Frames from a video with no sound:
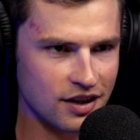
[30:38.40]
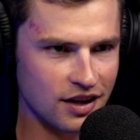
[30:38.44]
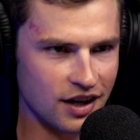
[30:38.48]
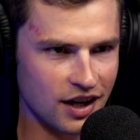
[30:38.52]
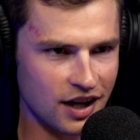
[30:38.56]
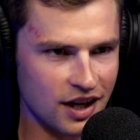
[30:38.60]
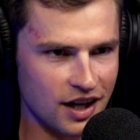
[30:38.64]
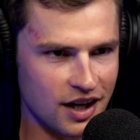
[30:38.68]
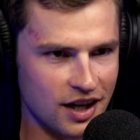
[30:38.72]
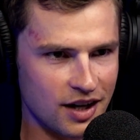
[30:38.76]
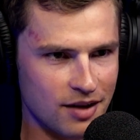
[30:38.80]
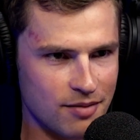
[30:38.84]

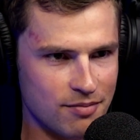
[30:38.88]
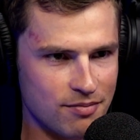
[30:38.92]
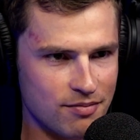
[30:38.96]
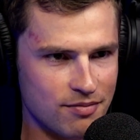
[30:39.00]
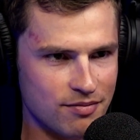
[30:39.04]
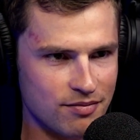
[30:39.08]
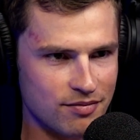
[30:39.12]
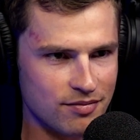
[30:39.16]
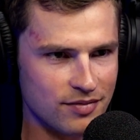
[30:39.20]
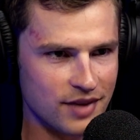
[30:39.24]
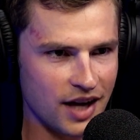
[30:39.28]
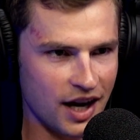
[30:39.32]

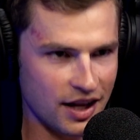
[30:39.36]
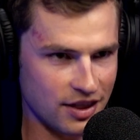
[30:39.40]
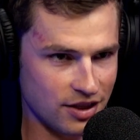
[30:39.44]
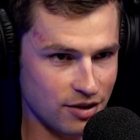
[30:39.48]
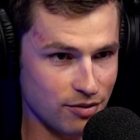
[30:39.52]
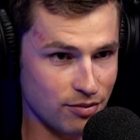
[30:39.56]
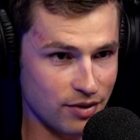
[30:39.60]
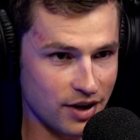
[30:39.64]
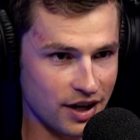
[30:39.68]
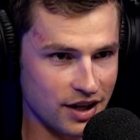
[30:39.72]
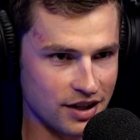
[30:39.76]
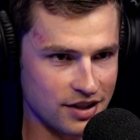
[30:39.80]
at
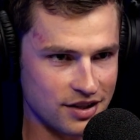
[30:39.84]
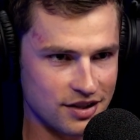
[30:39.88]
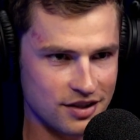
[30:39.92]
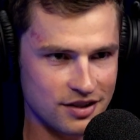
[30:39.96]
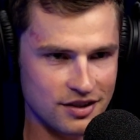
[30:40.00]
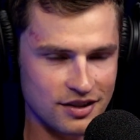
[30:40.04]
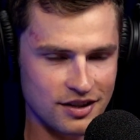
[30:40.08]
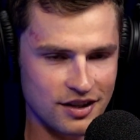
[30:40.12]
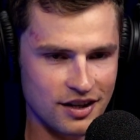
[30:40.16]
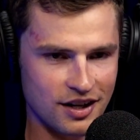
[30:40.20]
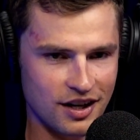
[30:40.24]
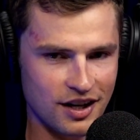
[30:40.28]
the
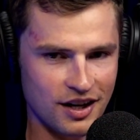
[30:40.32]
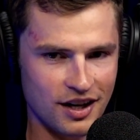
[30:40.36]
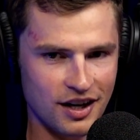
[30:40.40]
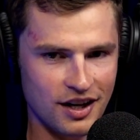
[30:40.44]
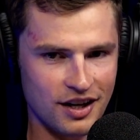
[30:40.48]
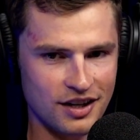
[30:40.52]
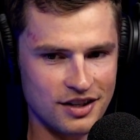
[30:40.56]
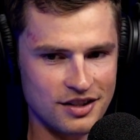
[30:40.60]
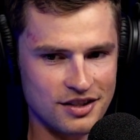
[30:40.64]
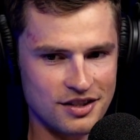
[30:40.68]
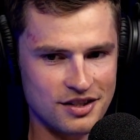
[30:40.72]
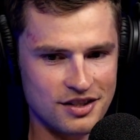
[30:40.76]
race.
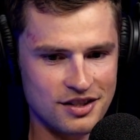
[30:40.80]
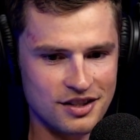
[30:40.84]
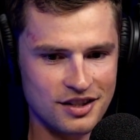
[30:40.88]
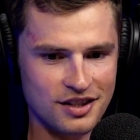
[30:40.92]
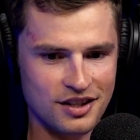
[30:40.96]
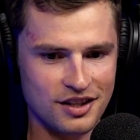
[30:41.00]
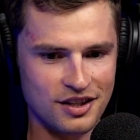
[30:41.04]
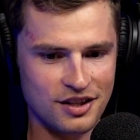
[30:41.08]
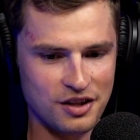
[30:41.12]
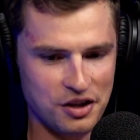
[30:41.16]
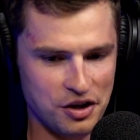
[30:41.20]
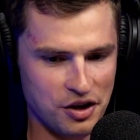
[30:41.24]
And
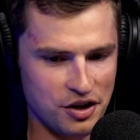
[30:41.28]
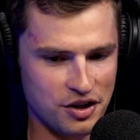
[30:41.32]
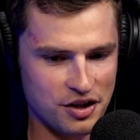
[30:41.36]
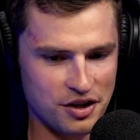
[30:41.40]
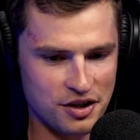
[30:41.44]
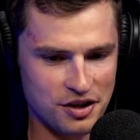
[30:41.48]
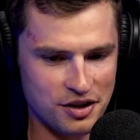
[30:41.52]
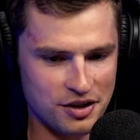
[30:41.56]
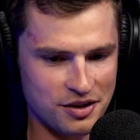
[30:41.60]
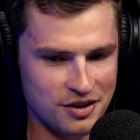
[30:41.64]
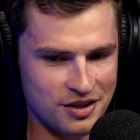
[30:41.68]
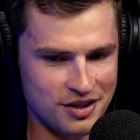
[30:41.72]

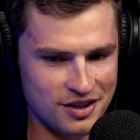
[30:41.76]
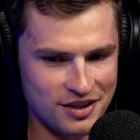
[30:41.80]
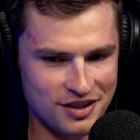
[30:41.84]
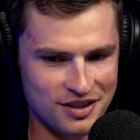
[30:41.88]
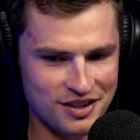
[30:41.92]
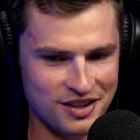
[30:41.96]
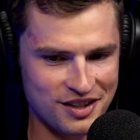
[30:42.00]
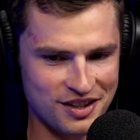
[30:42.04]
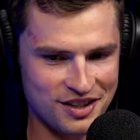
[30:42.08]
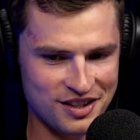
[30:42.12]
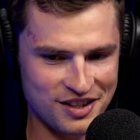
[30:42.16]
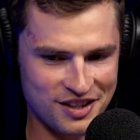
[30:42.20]

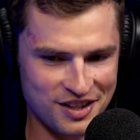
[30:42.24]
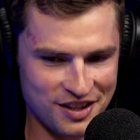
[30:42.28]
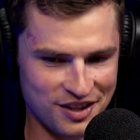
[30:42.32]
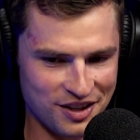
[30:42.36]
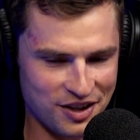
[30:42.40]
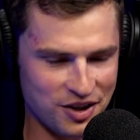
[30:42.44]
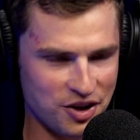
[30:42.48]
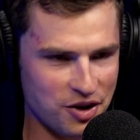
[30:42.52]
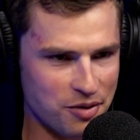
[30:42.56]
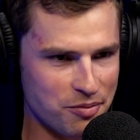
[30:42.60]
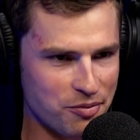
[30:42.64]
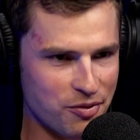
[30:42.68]

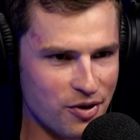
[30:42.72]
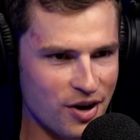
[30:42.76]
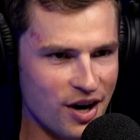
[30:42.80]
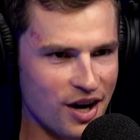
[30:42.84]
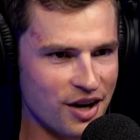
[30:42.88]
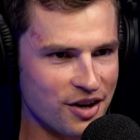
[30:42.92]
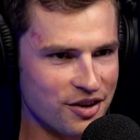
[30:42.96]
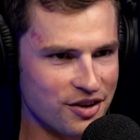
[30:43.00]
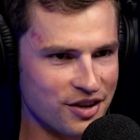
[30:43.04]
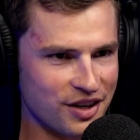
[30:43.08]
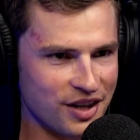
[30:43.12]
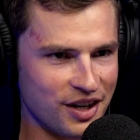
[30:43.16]
the
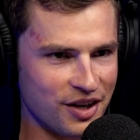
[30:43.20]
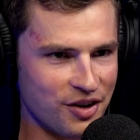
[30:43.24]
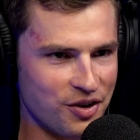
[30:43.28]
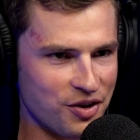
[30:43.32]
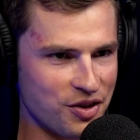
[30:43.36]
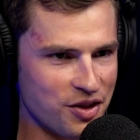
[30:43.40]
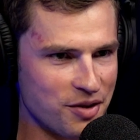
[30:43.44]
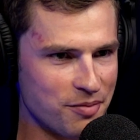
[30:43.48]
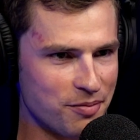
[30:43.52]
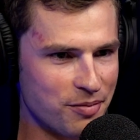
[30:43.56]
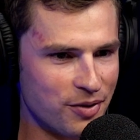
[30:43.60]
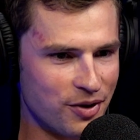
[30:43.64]
camaraderie
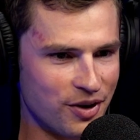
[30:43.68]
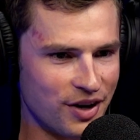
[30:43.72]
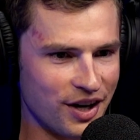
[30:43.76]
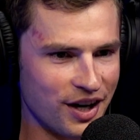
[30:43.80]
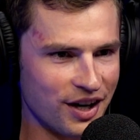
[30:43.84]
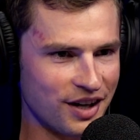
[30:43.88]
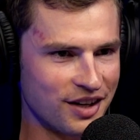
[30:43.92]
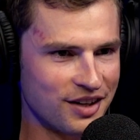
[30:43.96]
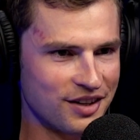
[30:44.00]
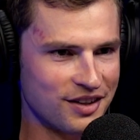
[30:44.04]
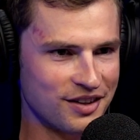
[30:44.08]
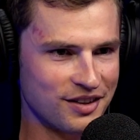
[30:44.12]
on the
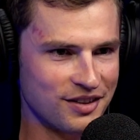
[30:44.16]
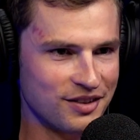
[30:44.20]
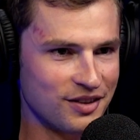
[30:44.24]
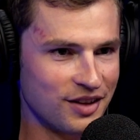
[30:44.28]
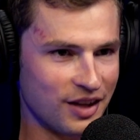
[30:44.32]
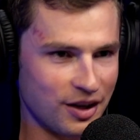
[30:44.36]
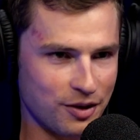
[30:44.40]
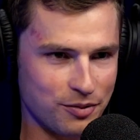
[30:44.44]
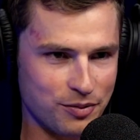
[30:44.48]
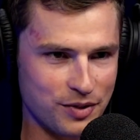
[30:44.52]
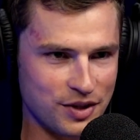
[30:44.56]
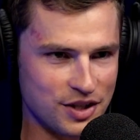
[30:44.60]
bike,
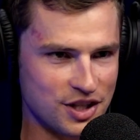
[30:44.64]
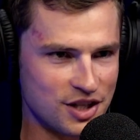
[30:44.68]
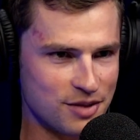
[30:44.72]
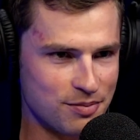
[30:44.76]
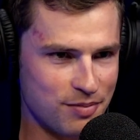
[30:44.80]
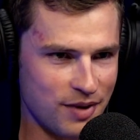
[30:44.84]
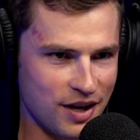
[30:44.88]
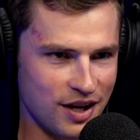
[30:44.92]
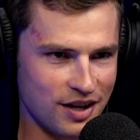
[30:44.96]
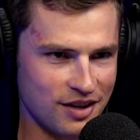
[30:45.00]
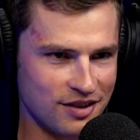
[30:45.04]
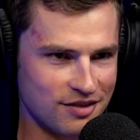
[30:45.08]
like we'd
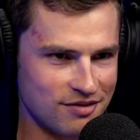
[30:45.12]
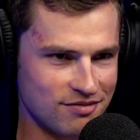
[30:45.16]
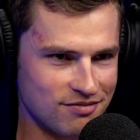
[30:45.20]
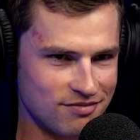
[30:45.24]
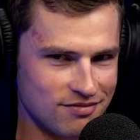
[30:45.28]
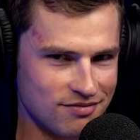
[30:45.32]
spent